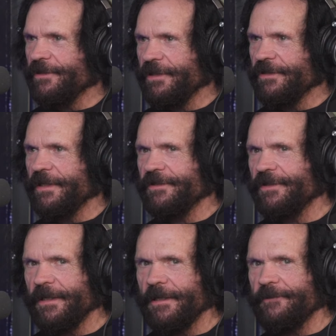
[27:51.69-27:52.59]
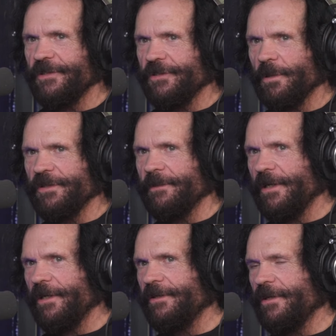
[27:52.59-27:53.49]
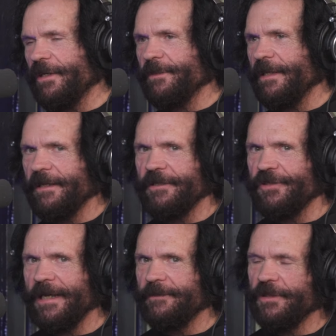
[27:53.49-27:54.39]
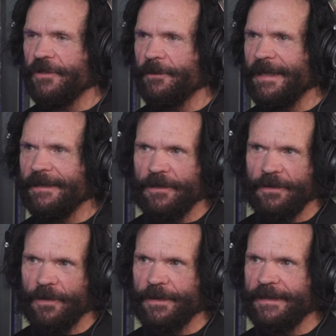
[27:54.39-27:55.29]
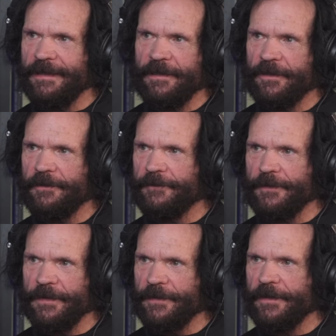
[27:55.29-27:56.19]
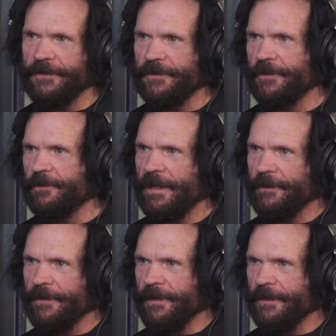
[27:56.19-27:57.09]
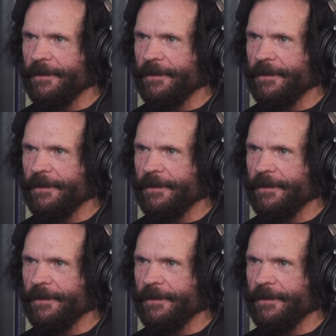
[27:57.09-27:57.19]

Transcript: and she says if she wasn't married and her husband had a job, she couldn't make it alone on that 150,000 subscriber thing.